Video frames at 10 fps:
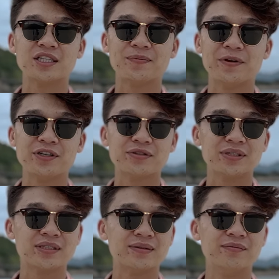experience
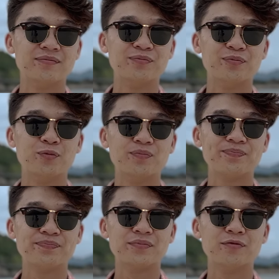was,
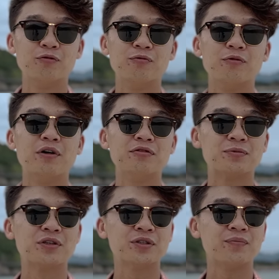what was
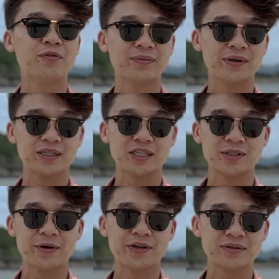most important about the
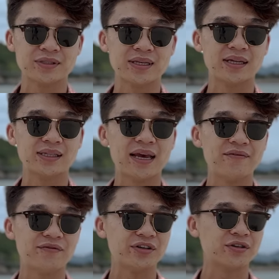experience was that that
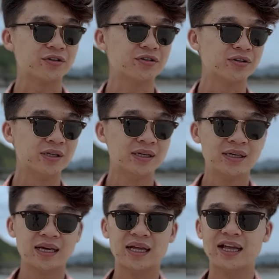vehicle
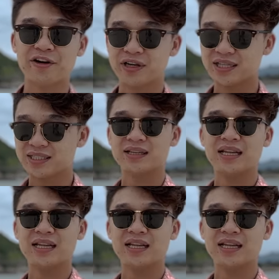allowed us to